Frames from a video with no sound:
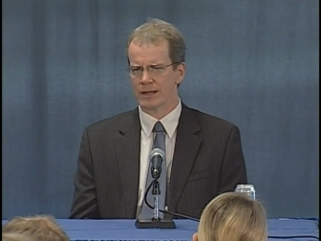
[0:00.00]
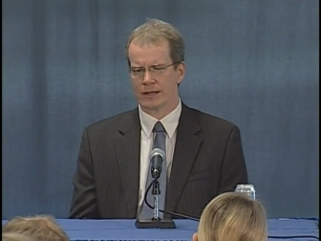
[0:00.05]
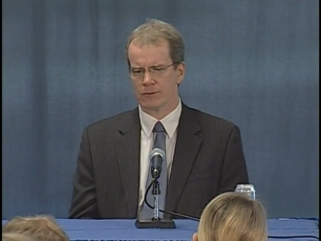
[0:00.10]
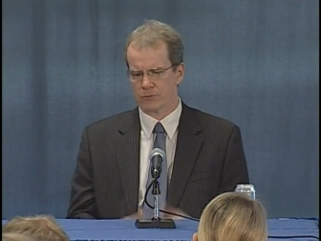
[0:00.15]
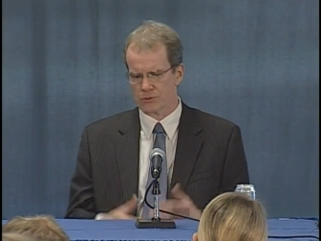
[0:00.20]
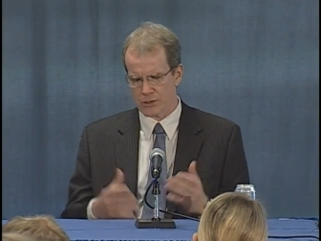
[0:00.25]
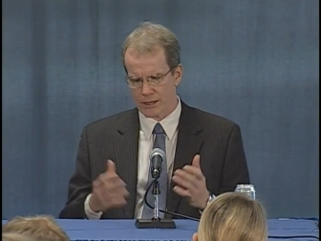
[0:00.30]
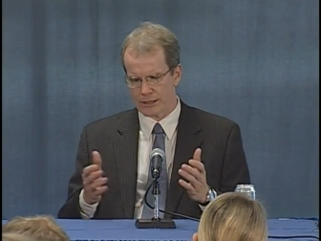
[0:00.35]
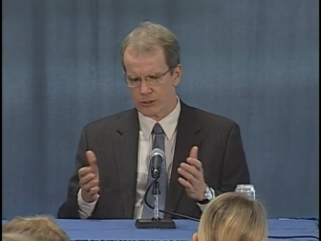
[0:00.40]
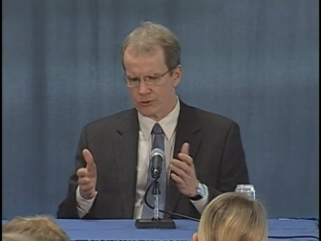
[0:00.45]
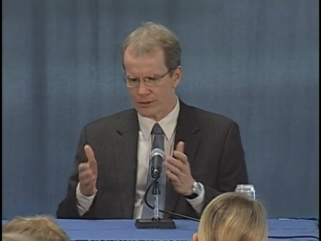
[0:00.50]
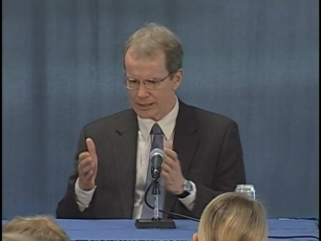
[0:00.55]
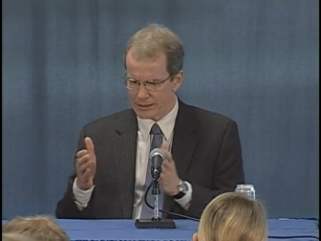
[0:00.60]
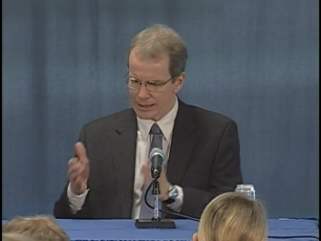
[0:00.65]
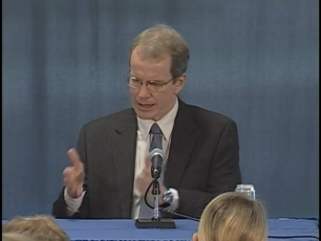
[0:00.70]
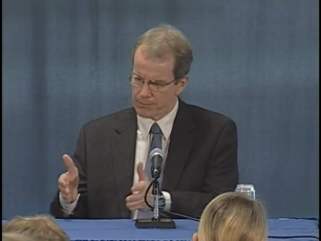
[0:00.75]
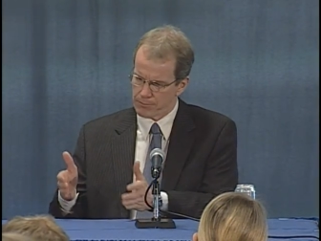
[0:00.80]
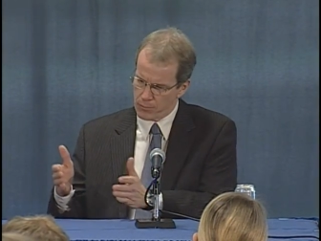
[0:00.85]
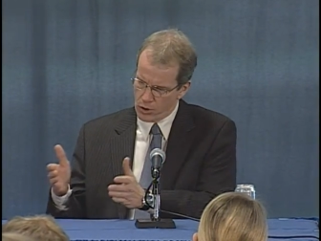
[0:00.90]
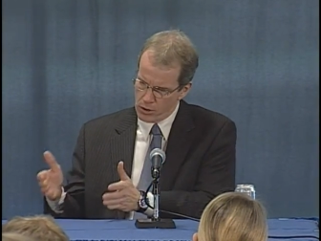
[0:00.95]
And it was like you get
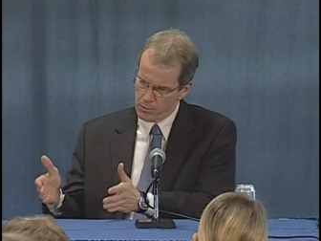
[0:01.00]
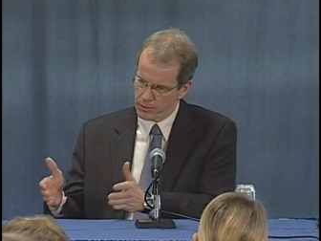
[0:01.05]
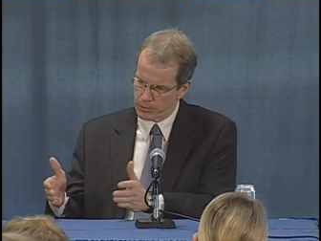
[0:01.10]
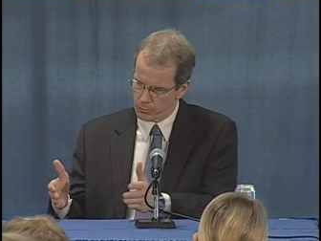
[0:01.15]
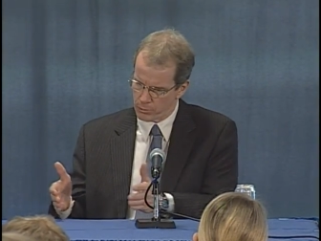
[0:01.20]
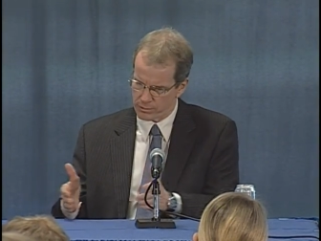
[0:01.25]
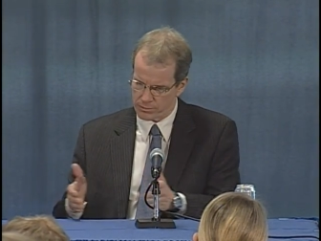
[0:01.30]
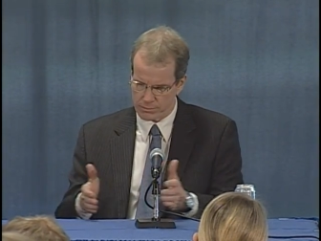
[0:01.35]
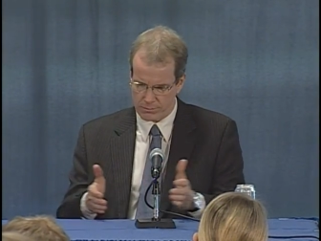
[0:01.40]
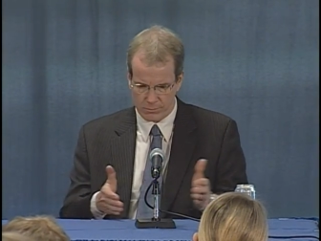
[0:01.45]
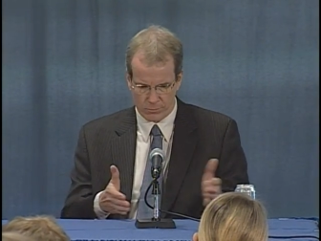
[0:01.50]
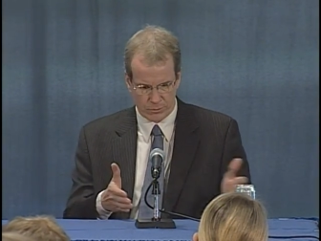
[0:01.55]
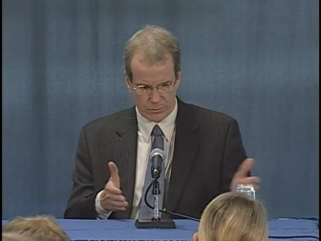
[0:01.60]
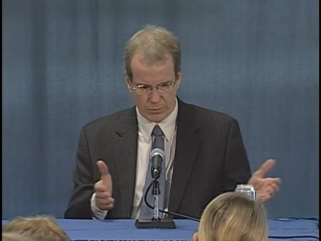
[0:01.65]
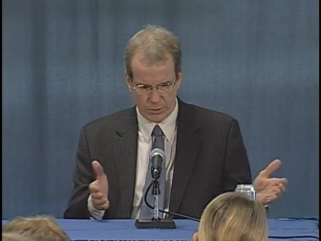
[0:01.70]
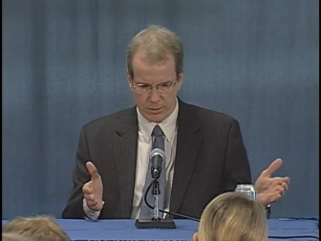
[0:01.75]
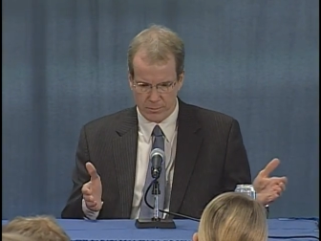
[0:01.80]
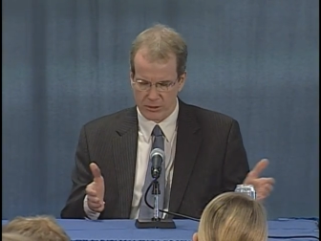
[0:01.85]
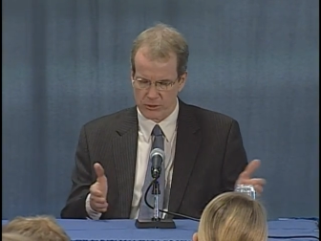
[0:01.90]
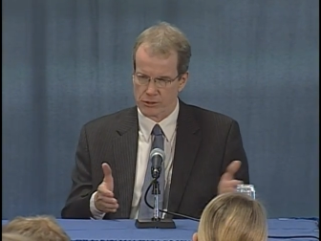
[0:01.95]
that moment with with
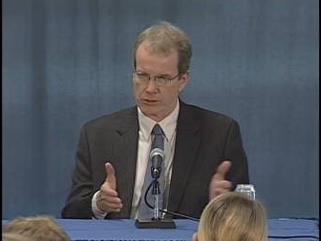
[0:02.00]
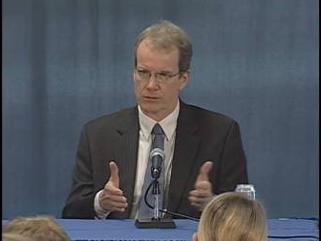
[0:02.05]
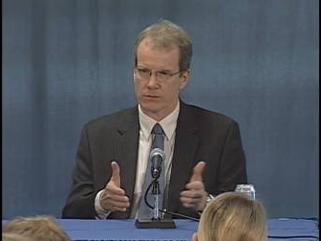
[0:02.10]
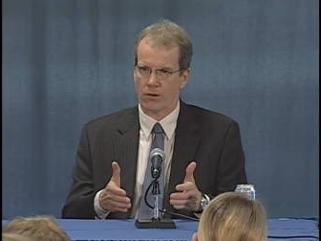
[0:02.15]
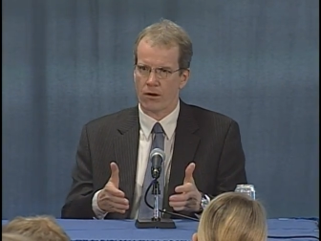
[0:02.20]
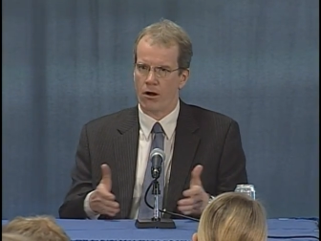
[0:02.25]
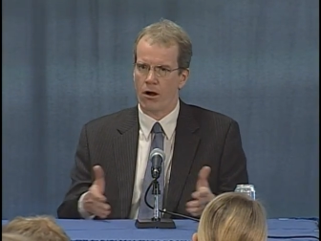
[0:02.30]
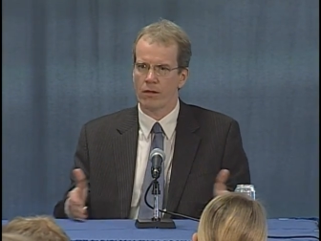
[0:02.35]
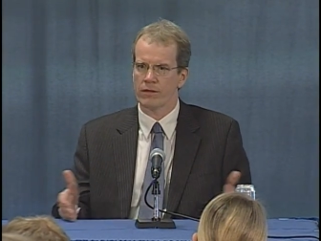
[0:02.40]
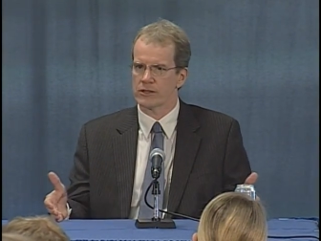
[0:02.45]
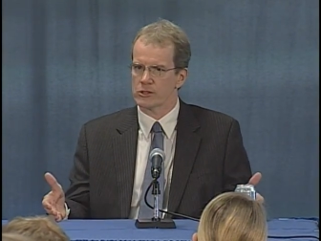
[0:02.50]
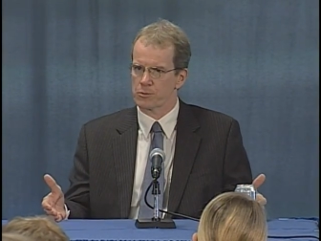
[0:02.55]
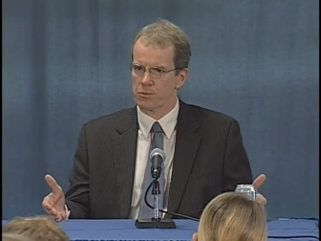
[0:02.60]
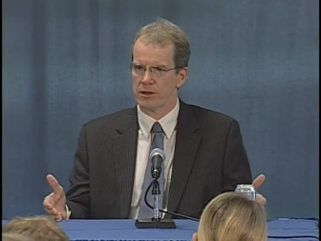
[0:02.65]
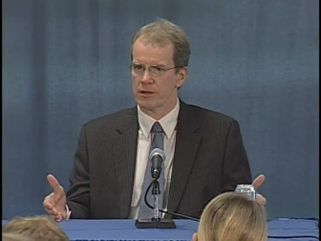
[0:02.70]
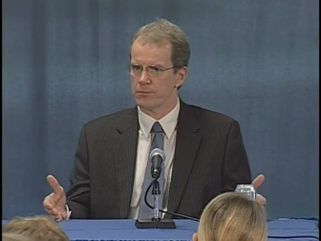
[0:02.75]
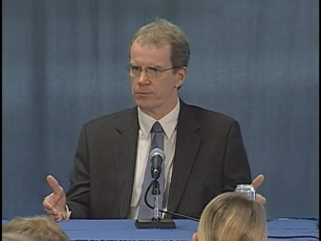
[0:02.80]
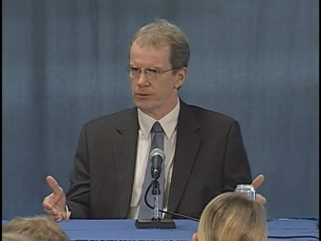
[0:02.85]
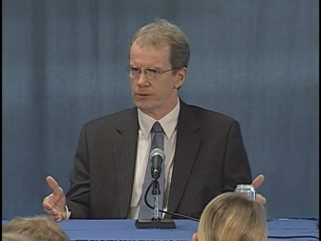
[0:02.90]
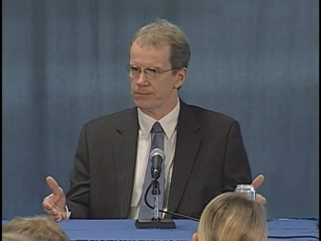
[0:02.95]
pretty much all these
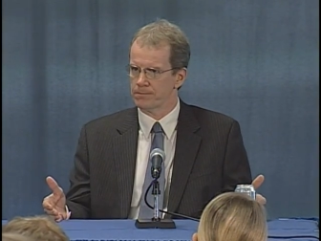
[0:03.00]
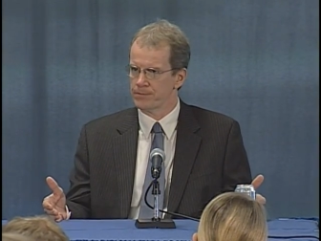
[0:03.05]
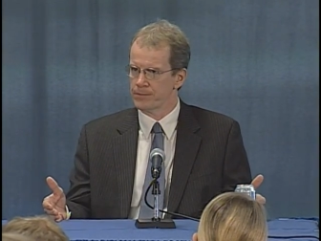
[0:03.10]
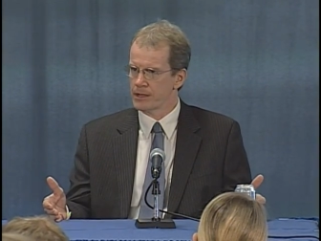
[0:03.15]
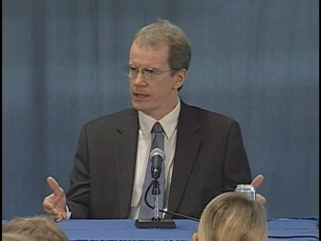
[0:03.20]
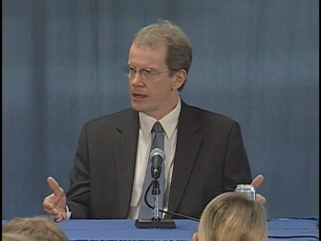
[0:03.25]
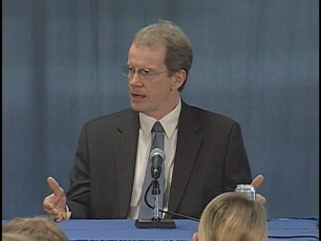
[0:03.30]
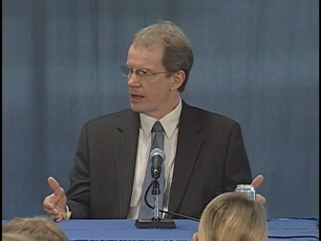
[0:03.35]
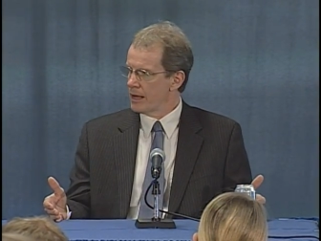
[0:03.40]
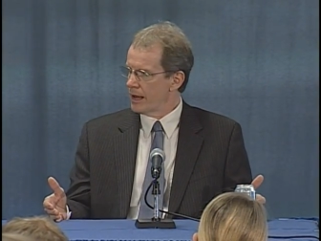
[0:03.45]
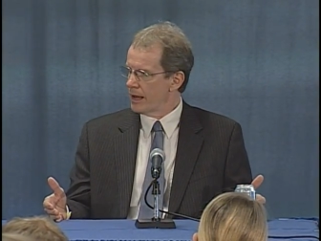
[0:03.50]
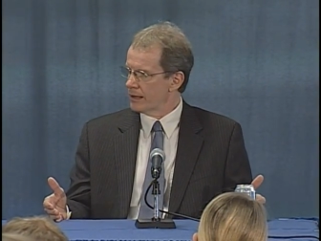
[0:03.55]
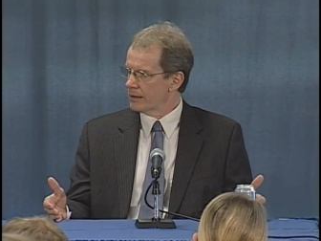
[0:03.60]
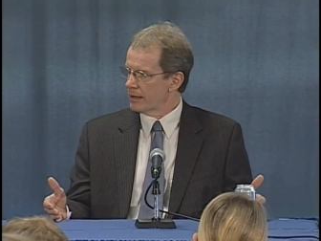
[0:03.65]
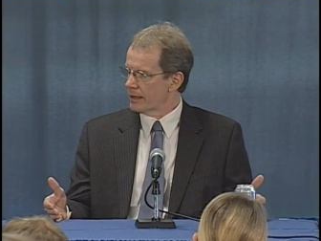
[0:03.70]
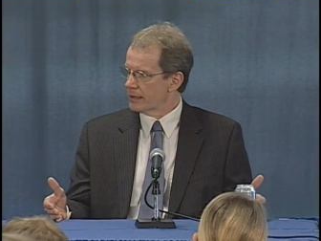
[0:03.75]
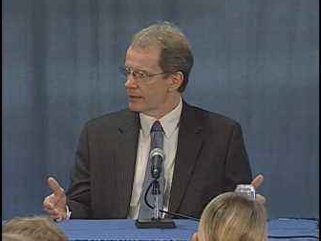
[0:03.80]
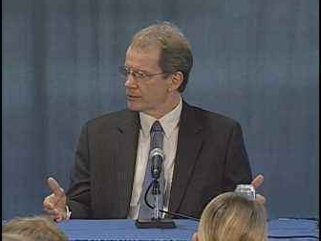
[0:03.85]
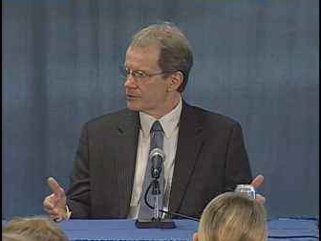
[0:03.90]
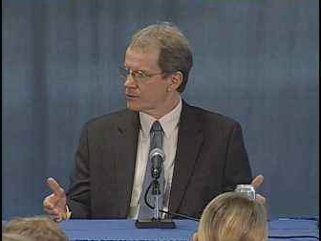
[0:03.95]
people, and
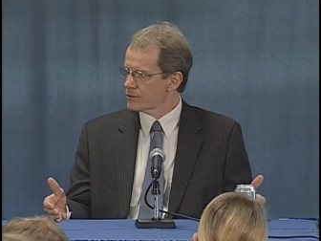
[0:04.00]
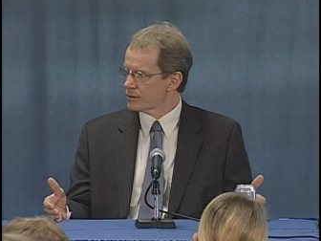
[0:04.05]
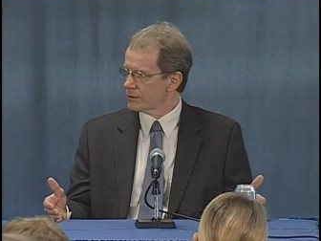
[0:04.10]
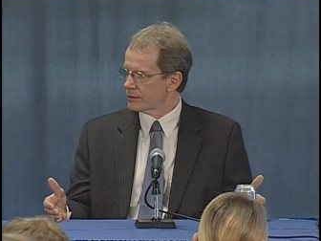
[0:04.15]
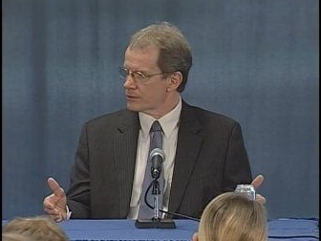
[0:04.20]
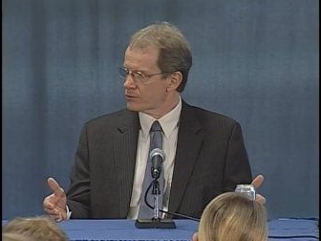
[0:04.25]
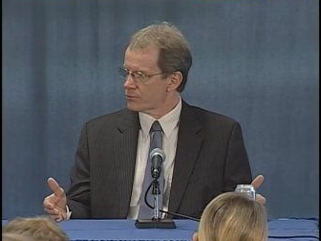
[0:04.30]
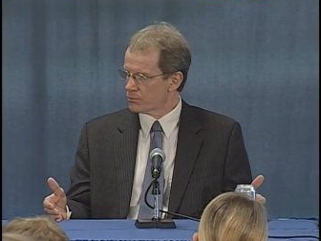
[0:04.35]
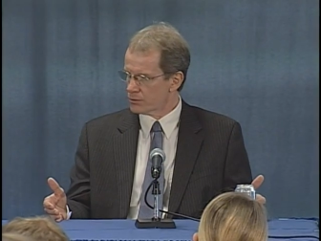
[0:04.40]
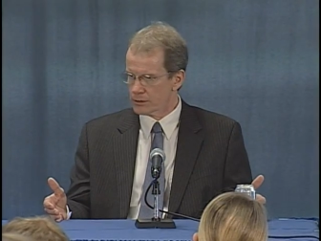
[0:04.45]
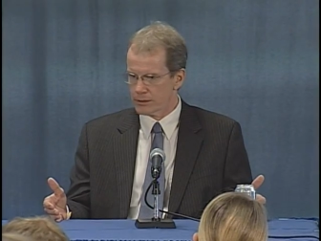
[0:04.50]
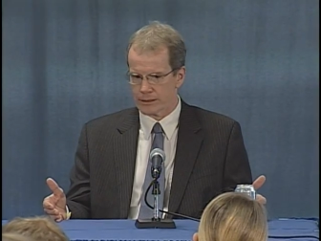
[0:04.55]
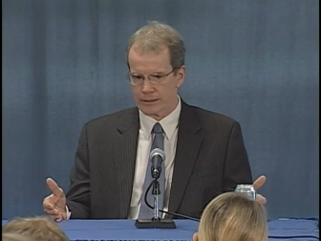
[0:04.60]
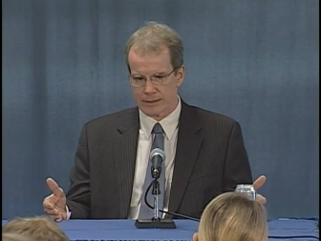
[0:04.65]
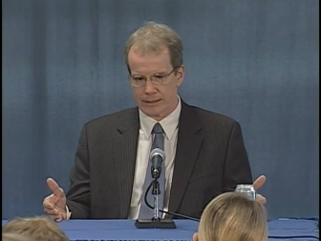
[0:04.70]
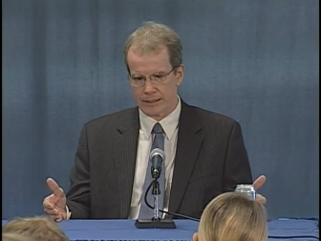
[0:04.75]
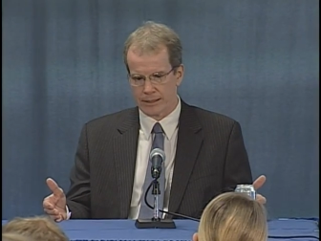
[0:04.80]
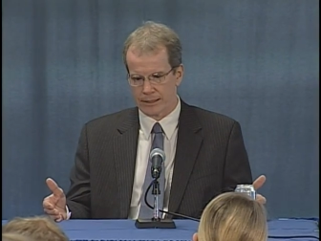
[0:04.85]
and it's it's really.